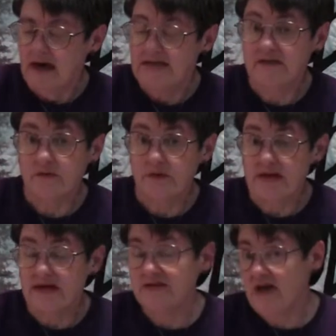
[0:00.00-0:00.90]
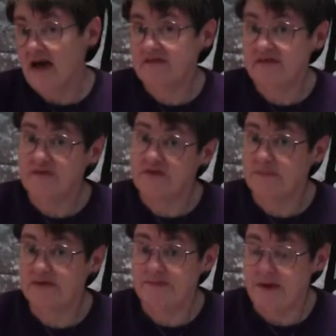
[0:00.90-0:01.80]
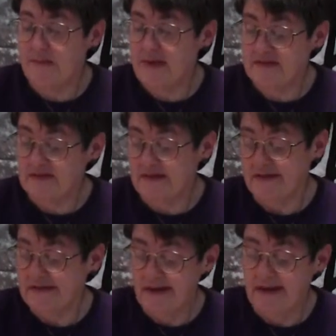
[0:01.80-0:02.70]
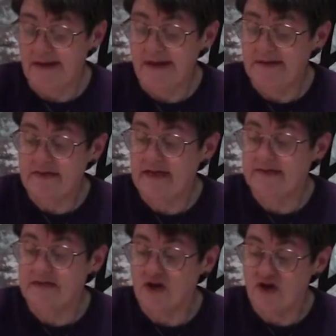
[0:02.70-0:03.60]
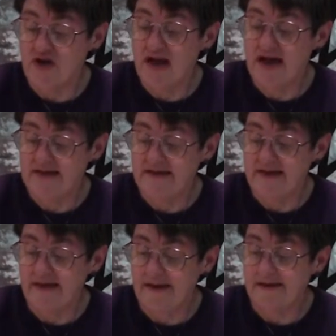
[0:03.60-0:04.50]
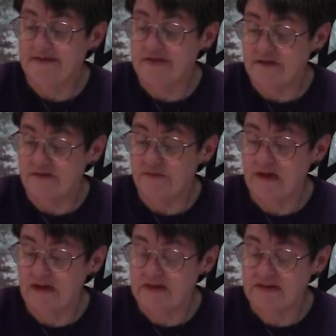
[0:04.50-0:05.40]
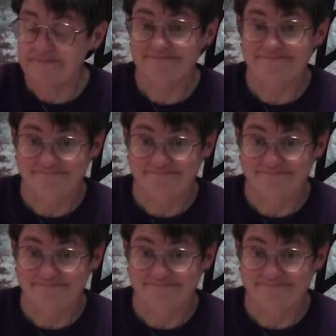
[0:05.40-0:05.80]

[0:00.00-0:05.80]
I didn't realize you have to do some experimenting, and it's a good idea to do it